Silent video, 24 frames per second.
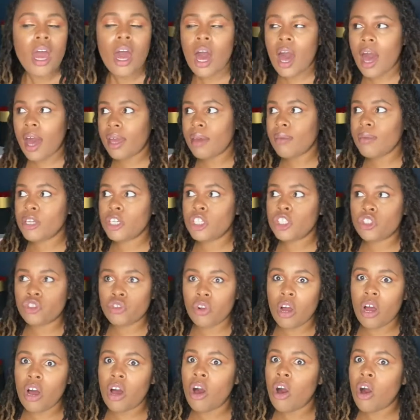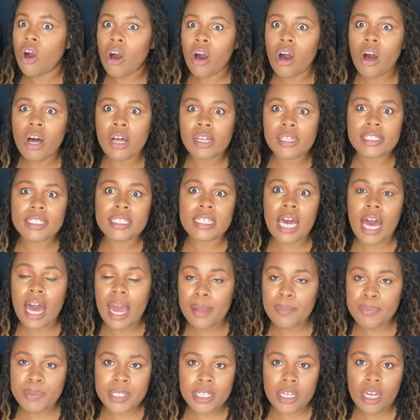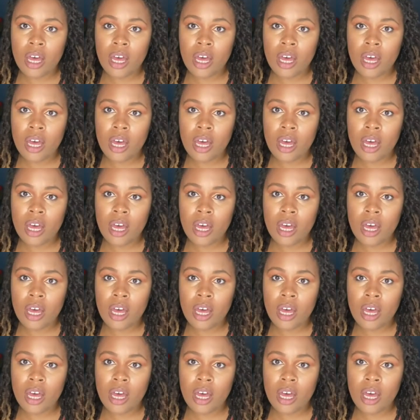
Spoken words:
I'm going to draw all types